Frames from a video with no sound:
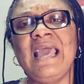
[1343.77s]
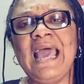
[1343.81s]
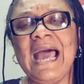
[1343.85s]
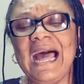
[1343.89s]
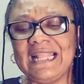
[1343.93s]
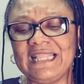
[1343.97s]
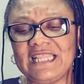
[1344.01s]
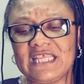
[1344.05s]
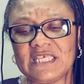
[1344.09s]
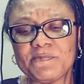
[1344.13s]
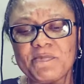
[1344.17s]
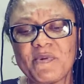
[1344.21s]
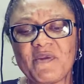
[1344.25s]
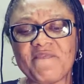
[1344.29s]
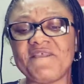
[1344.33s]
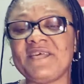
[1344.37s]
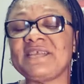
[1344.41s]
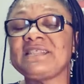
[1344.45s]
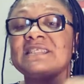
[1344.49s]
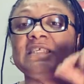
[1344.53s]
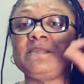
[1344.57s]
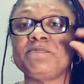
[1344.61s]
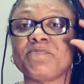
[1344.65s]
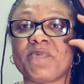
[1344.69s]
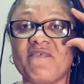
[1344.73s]
And this
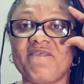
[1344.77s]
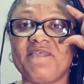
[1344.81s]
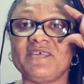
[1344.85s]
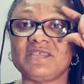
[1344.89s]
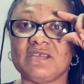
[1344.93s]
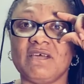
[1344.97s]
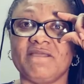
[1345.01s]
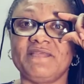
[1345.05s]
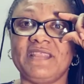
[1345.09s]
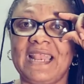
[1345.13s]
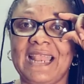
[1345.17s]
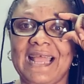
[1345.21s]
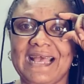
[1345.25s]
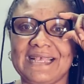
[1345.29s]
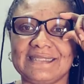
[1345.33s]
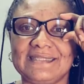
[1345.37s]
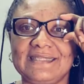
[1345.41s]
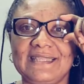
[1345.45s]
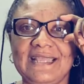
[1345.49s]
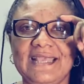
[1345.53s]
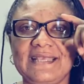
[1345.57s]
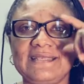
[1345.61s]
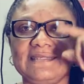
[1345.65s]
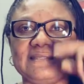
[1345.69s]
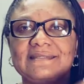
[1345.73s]
prophecy is prophecy of the last
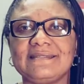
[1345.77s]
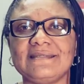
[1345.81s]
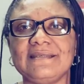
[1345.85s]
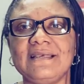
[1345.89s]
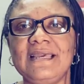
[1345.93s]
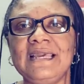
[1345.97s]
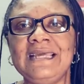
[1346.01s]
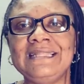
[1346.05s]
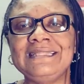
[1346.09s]
days.